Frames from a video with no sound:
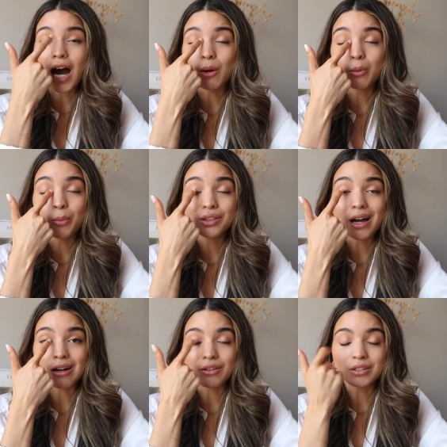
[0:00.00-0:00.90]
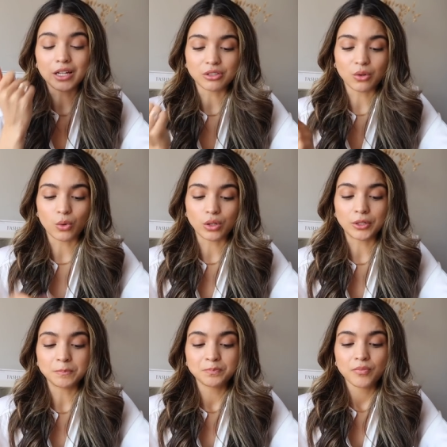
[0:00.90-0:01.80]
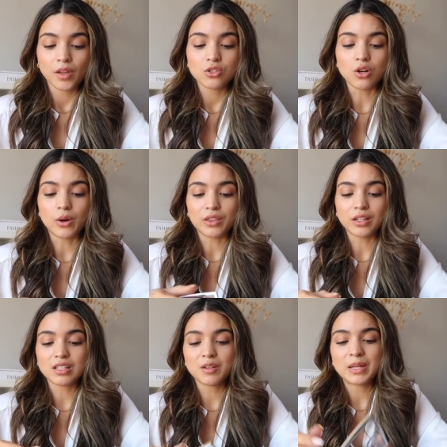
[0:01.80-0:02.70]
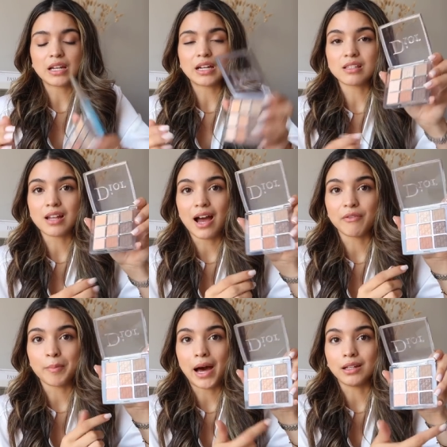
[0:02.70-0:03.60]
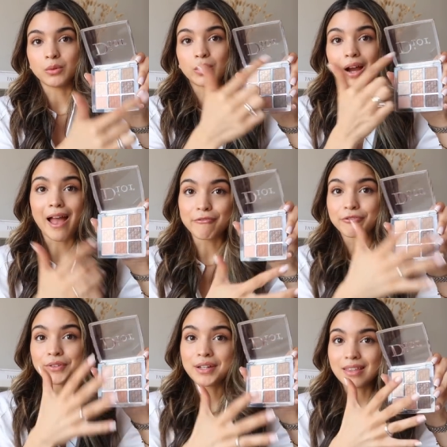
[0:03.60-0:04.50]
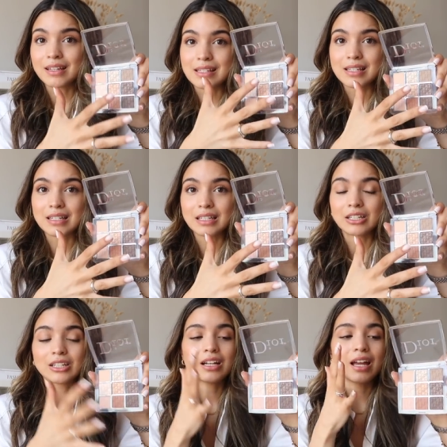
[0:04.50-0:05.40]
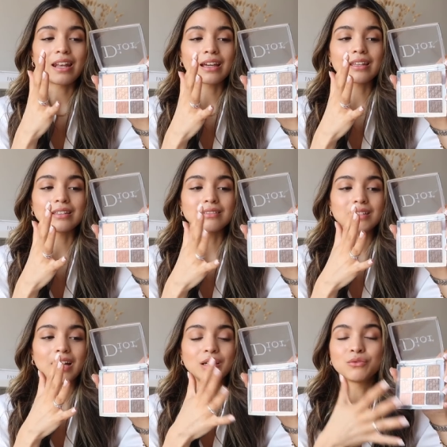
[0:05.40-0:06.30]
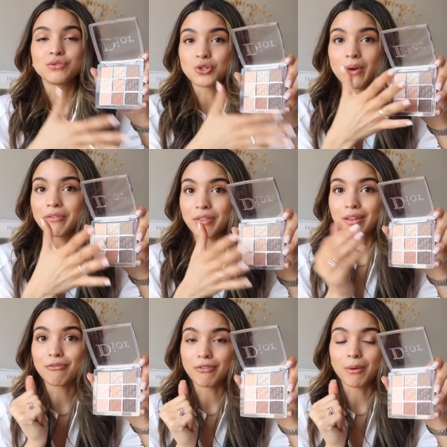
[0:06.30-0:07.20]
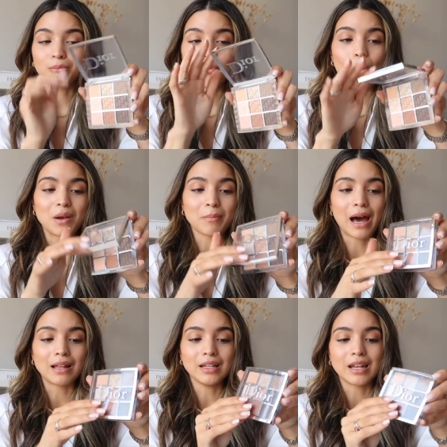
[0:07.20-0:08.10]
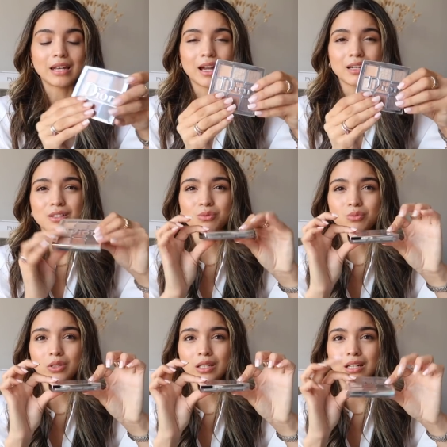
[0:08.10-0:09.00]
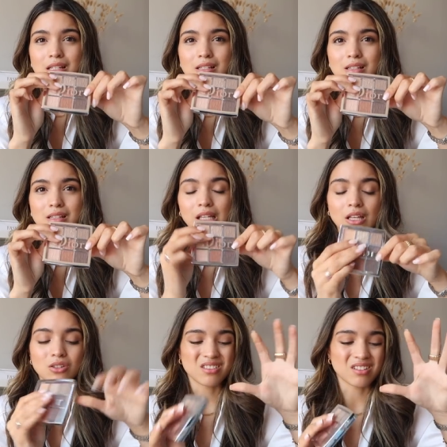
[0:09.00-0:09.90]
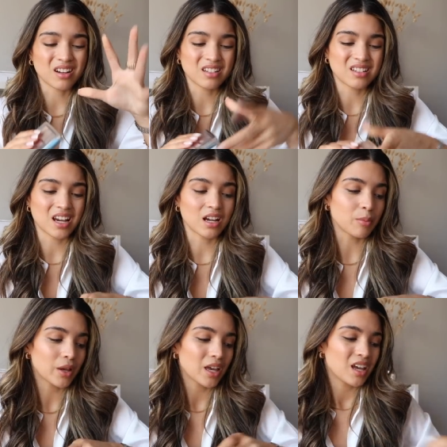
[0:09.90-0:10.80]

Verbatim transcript: I will put that on the inner corner. So I think it's gonna be nice to have a palette where everything is in here and I can kind of do everything from one palette. And again, it's really nice and sleek. It's not gonna take up